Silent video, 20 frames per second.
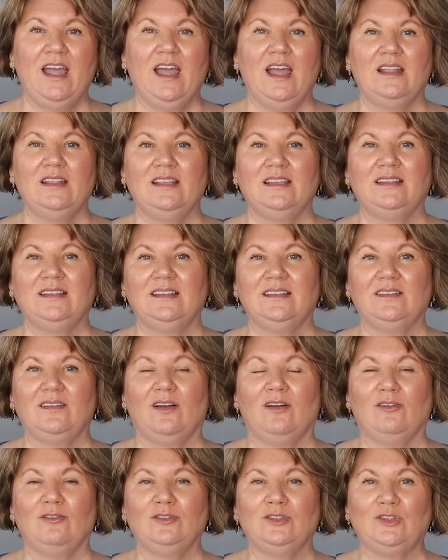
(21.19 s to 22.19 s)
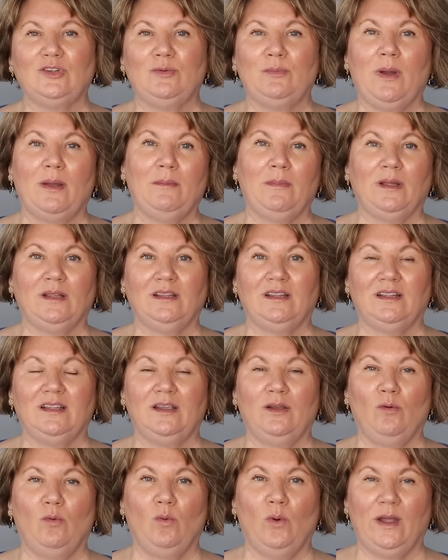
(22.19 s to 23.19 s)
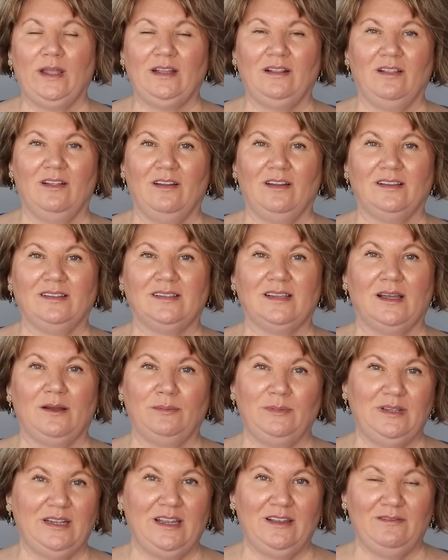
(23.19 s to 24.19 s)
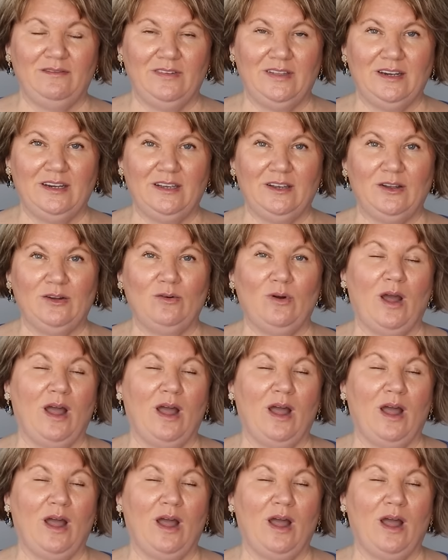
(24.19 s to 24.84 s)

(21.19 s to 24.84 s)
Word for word: And this is also my monthly weight loss update video.